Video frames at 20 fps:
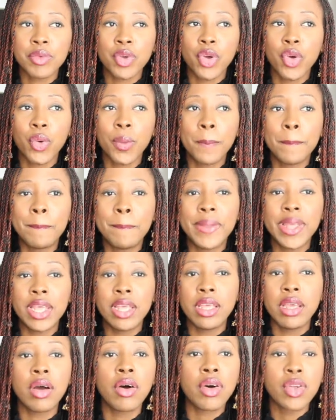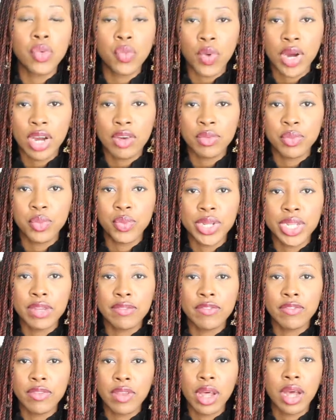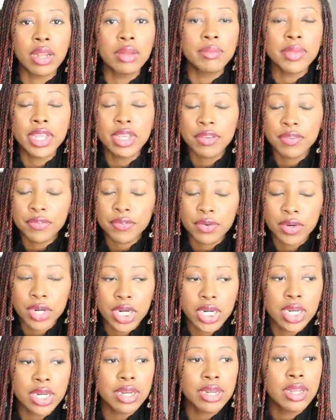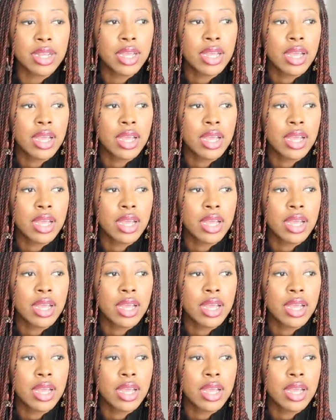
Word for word: go beyond what we've done before